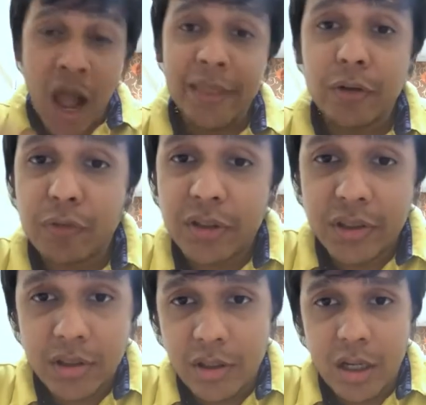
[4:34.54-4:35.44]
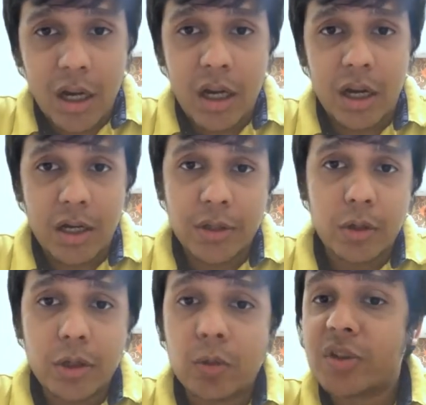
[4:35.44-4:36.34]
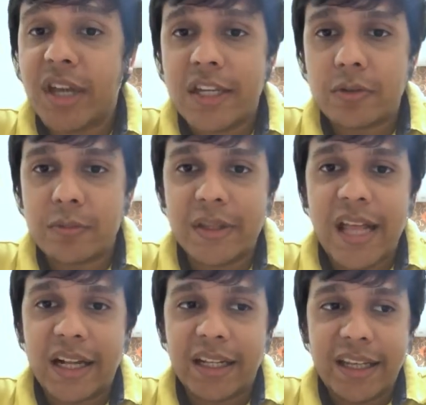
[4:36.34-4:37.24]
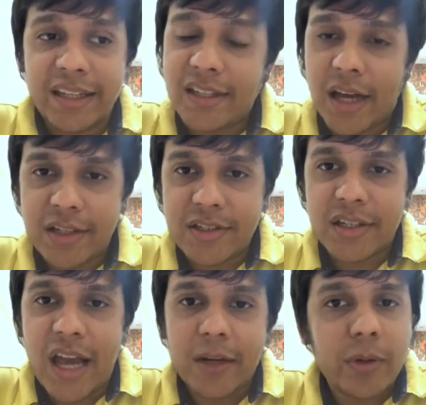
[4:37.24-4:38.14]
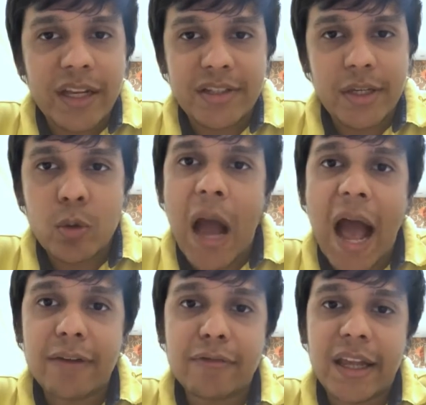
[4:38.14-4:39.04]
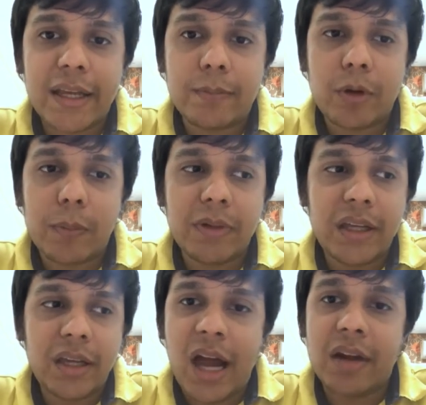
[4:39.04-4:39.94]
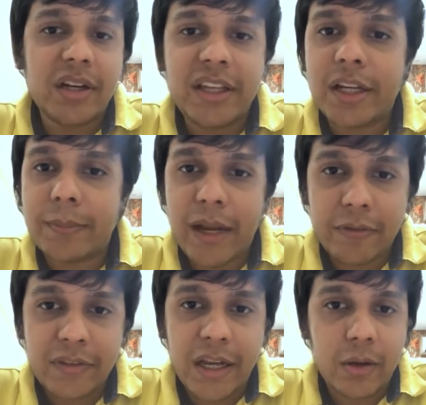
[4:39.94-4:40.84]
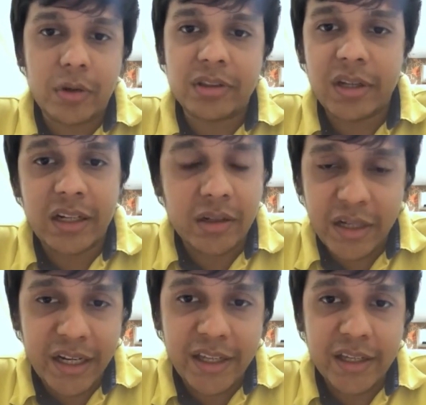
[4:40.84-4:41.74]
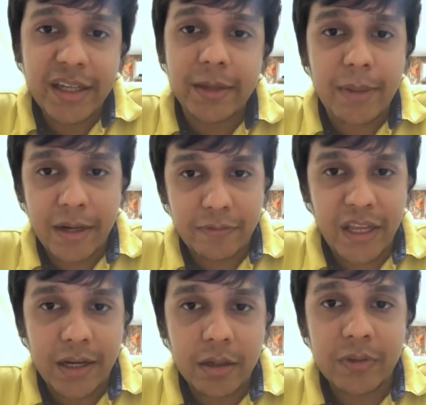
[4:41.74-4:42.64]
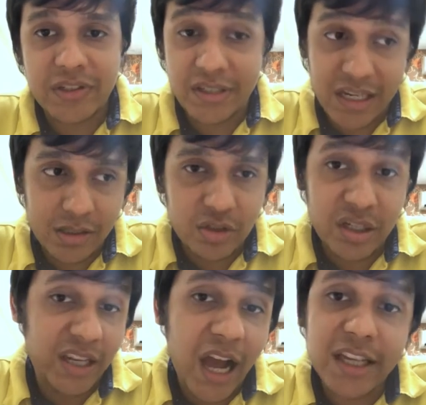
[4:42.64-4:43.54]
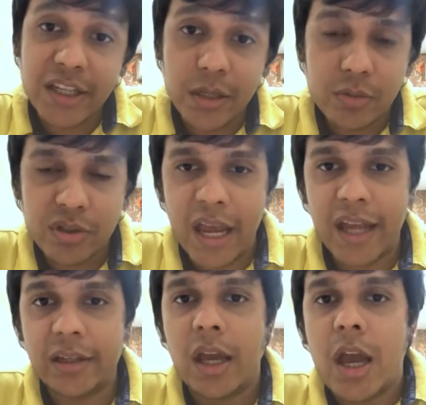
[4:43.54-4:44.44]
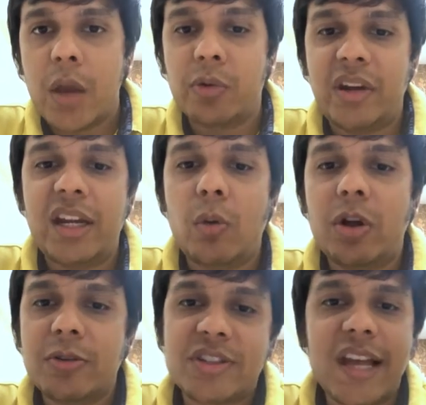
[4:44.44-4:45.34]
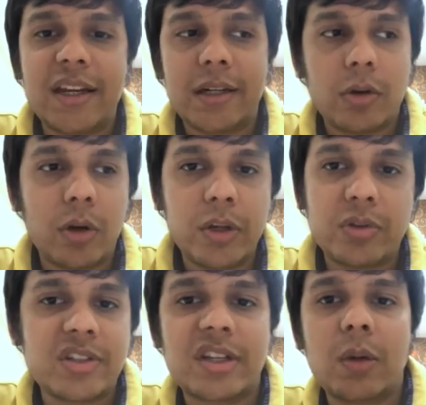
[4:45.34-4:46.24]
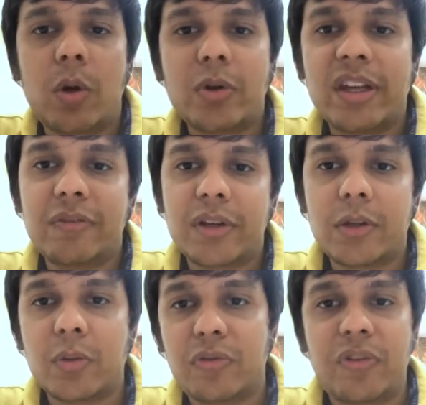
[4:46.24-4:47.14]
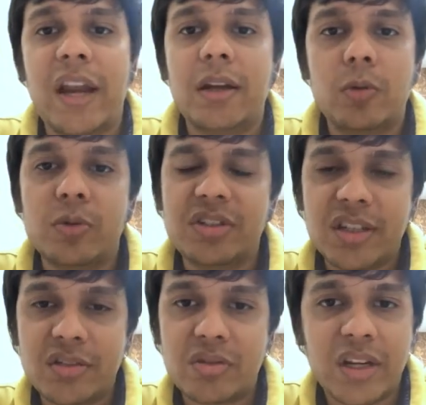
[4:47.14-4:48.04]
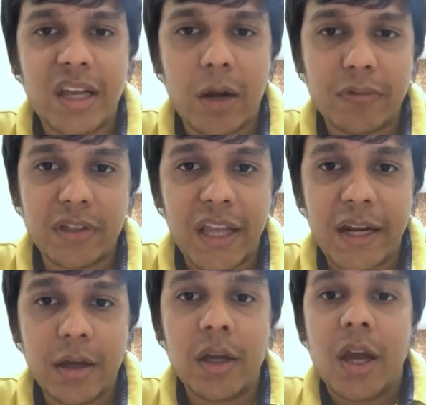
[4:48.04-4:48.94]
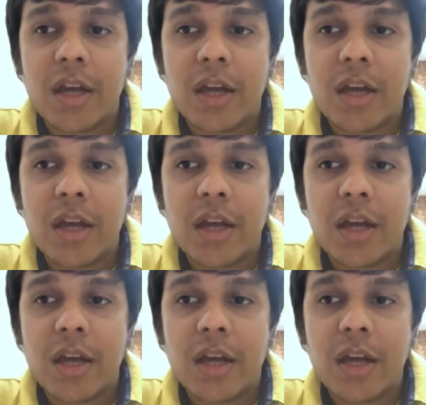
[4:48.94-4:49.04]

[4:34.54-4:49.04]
other further use case would be that, like, in current scenario, let's say you have like probably 100 gigabyte of data or 30 gigabyte of data which is essentially unused, and you really want to sell it, or you just really want to give it to a friend who's just running out of the data.